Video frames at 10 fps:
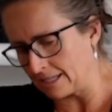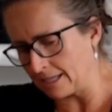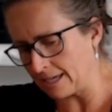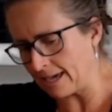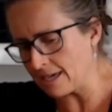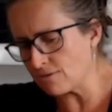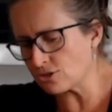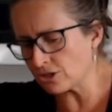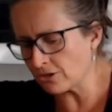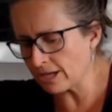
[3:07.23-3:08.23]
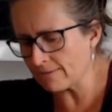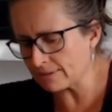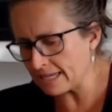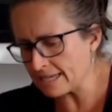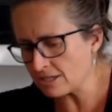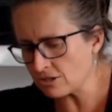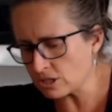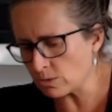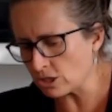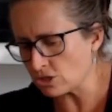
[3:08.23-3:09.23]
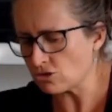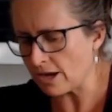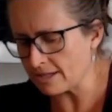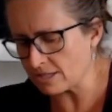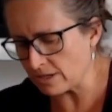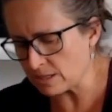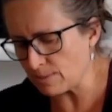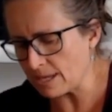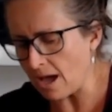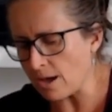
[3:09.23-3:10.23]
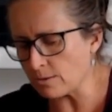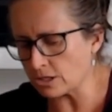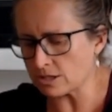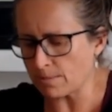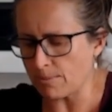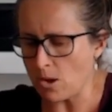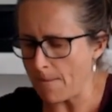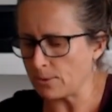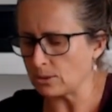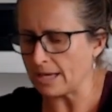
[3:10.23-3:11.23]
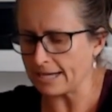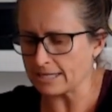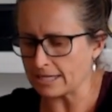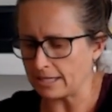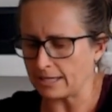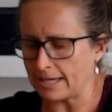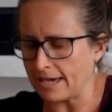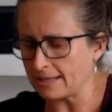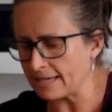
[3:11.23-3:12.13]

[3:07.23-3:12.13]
Okay, if you don't have leek and you still wanted to try this recipe, I would use a purple onion, okay?